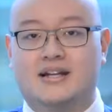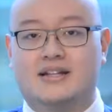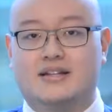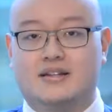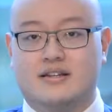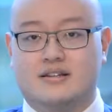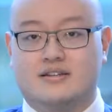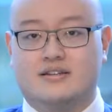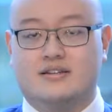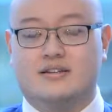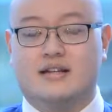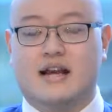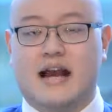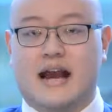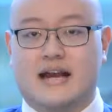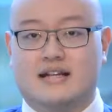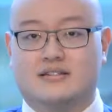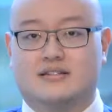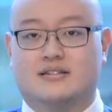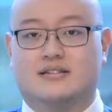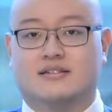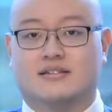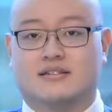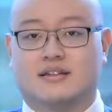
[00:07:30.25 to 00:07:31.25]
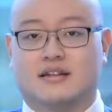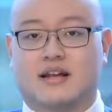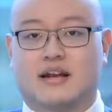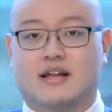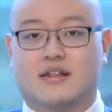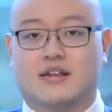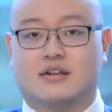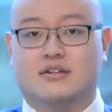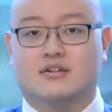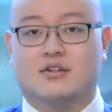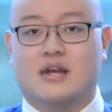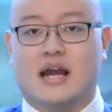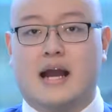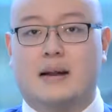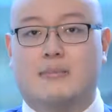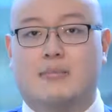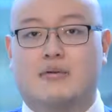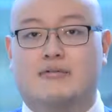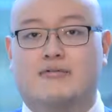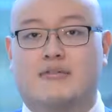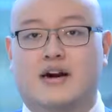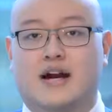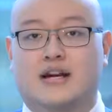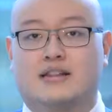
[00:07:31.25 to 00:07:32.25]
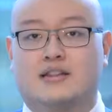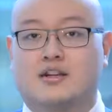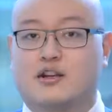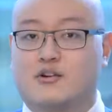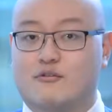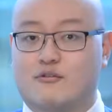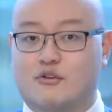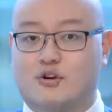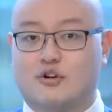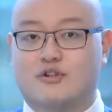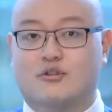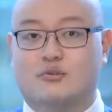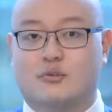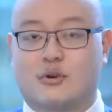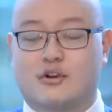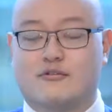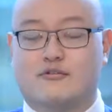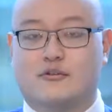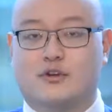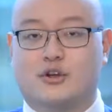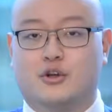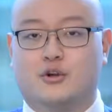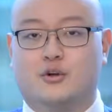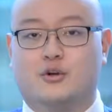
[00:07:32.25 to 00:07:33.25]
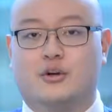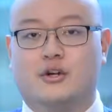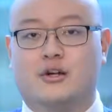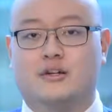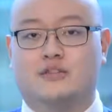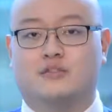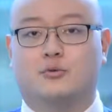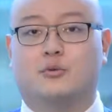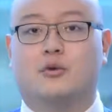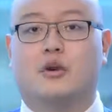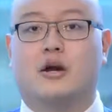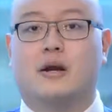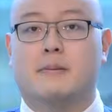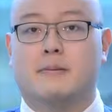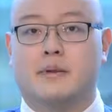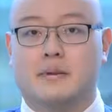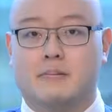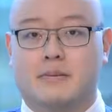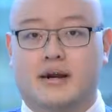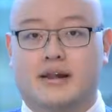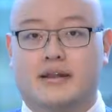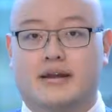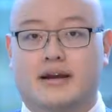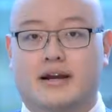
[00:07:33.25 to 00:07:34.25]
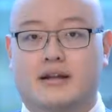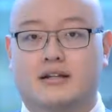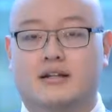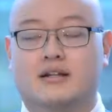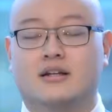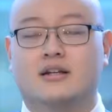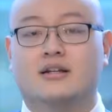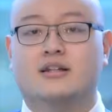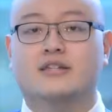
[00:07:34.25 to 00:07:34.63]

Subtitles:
these assets together to amplify the conversion rate for you. So what do I mean by that?